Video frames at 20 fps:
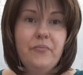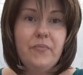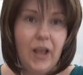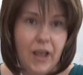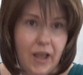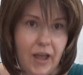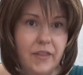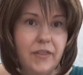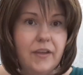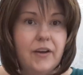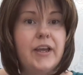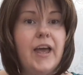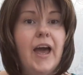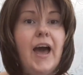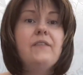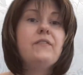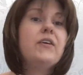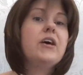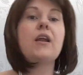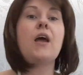And there you
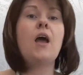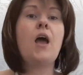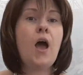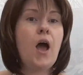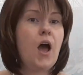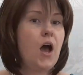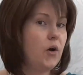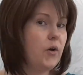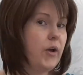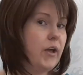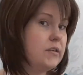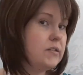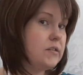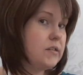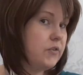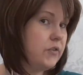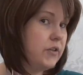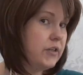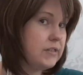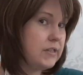have it. Okay,
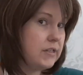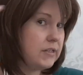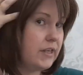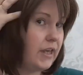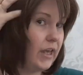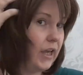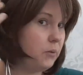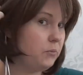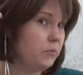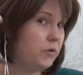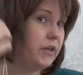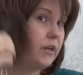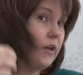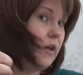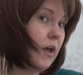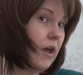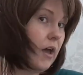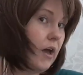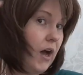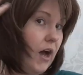so this is Cameron.
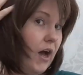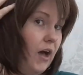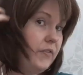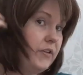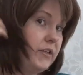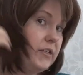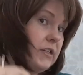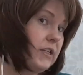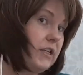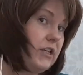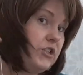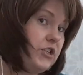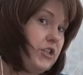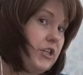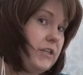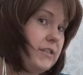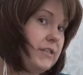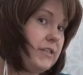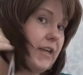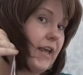Obviously, she
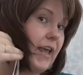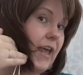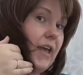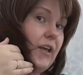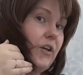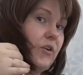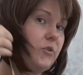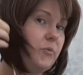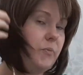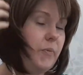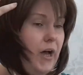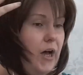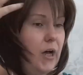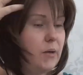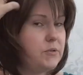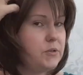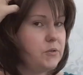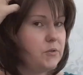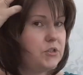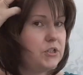is an angled bob,
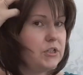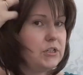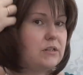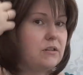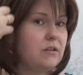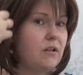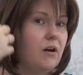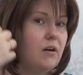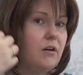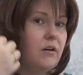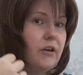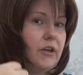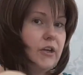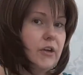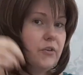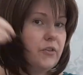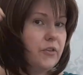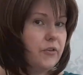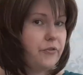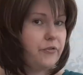so she's longer here
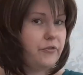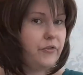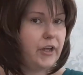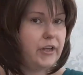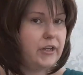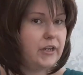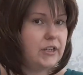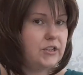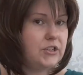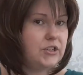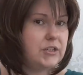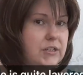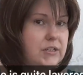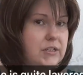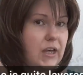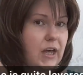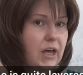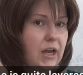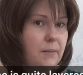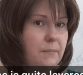in the front, and she's
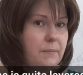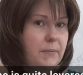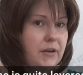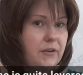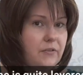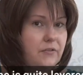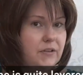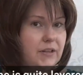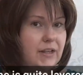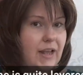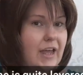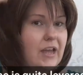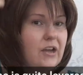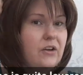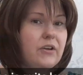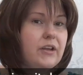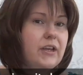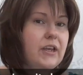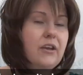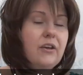got a bit of
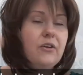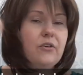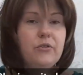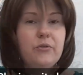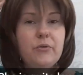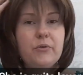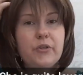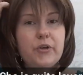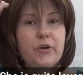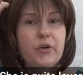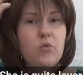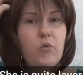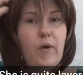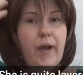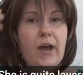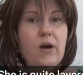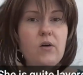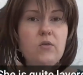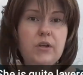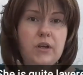layering here through the
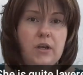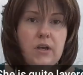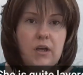crown.